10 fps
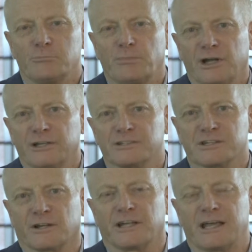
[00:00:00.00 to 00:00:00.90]
By a
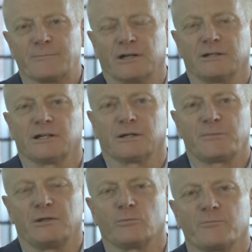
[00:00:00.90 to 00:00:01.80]
dilemma, I
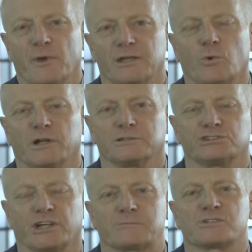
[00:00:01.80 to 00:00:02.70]
mean we've made one
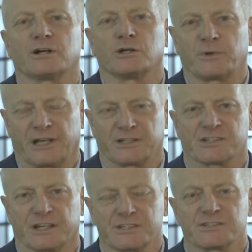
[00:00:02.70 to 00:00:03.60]
chapter open
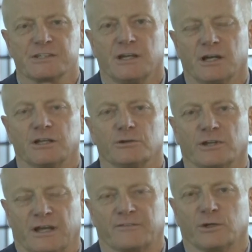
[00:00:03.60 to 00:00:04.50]
access. You
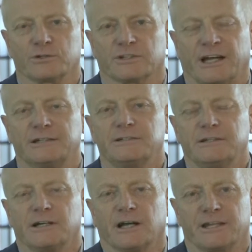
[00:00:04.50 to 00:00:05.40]
can have a look at that.
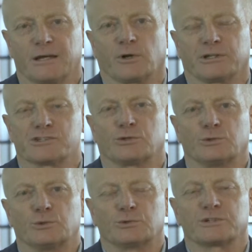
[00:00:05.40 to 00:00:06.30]
And that one is
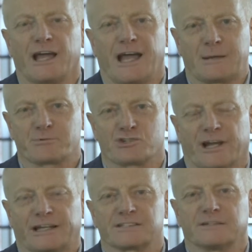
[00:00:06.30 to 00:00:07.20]
called
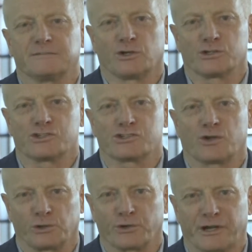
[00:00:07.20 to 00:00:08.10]
Abstract versus
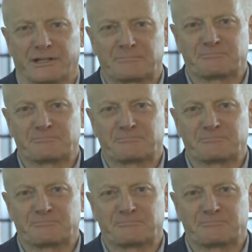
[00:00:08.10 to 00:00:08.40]
Concrete.